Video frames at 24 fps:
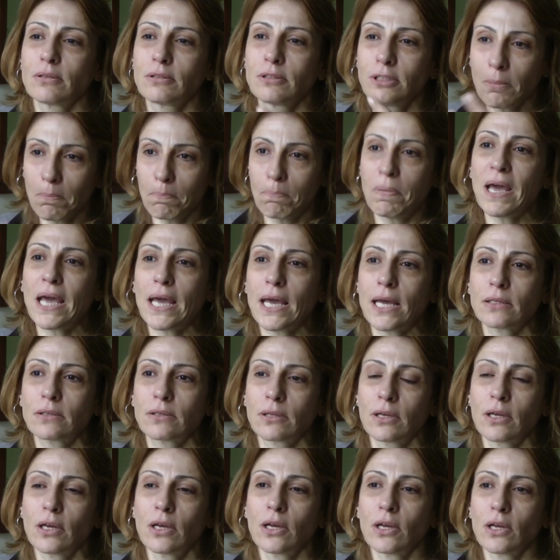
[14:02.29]

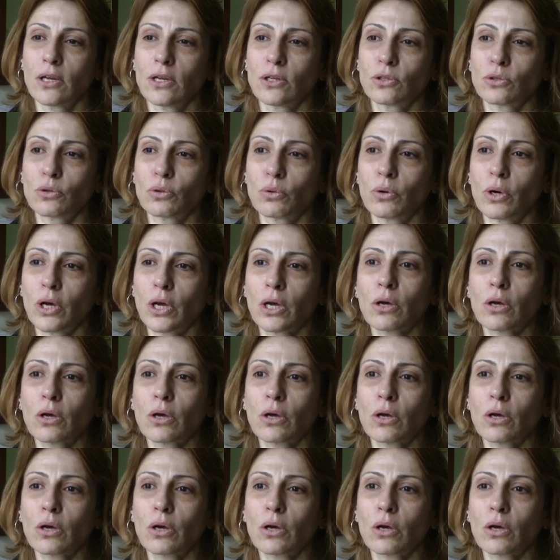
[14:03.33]
debate to a